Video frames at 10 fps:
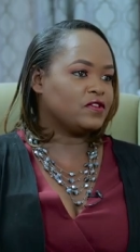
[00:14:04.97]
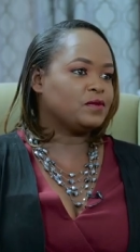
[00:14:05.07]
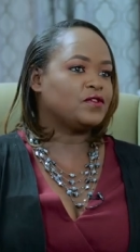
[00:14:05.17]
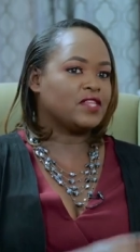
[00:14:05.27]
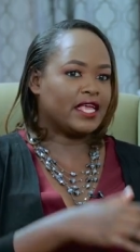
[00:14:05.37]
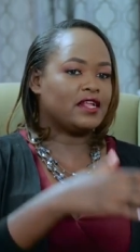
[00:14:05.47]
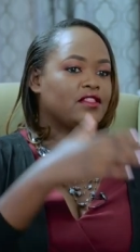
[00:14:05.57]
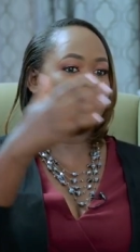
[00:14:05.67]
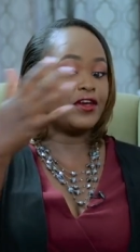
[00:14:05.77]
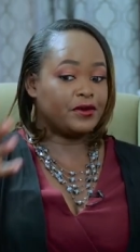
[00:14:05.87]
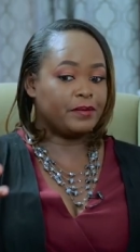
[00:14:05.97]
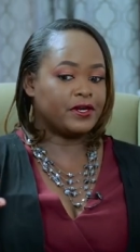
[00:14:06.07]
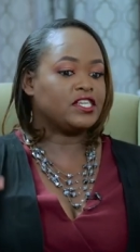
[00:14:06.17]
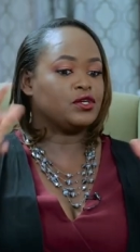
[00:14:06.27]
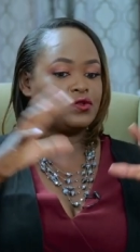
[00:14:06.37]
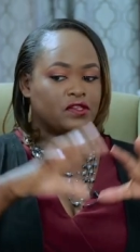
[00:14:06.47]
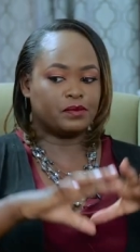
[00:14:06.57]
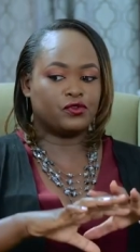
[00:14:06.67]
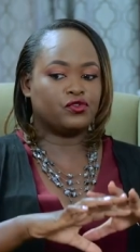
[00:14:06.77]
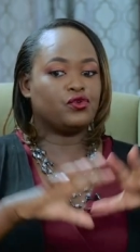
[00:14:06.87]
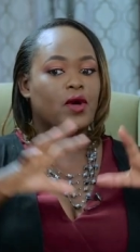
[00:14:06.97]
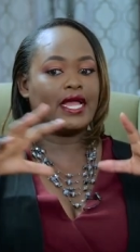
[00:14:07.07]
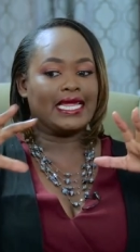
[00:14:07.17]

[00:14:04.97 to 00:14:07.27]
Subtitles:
was supposed to get a third party who's supposed to do